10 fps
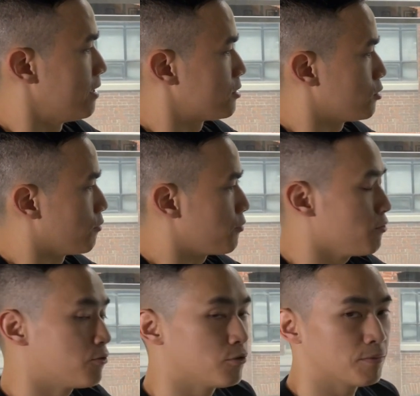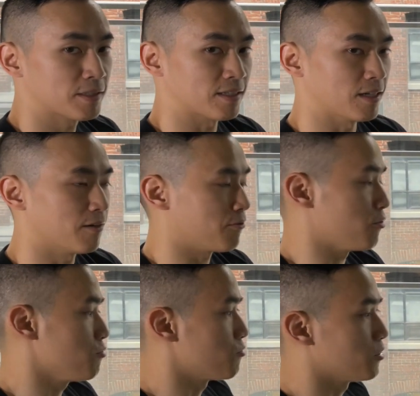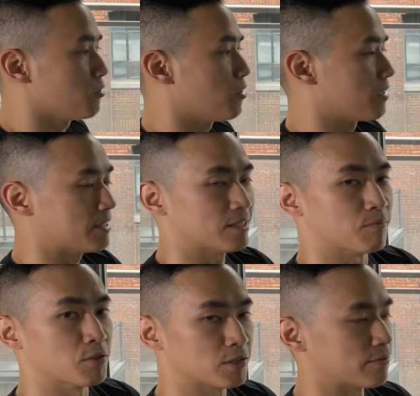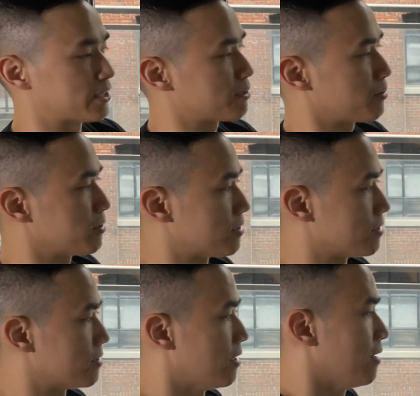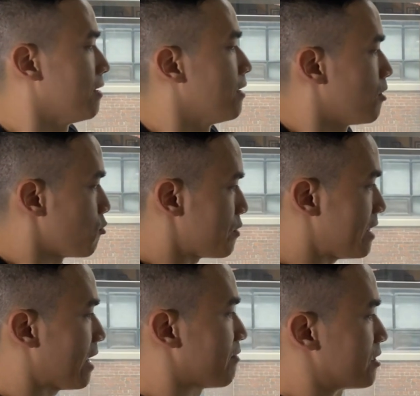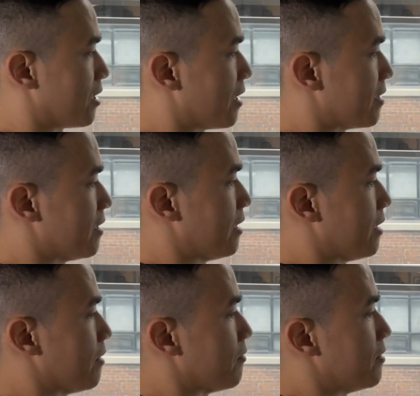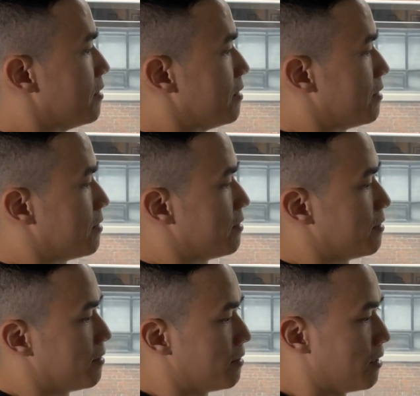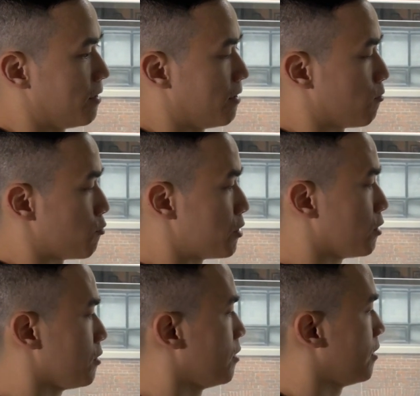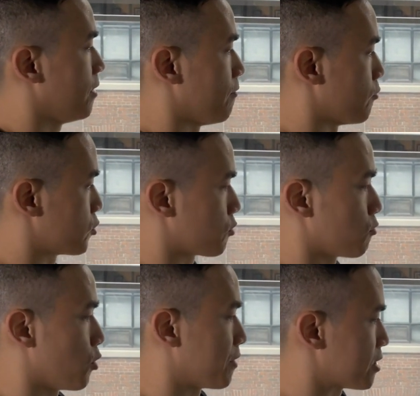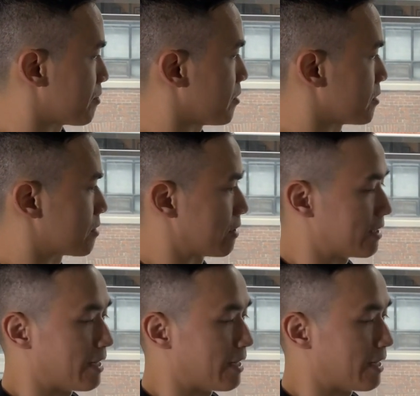So if YouTube isn't enough and you really want these immersive experiences, we have a ton of real virtual rowing experience that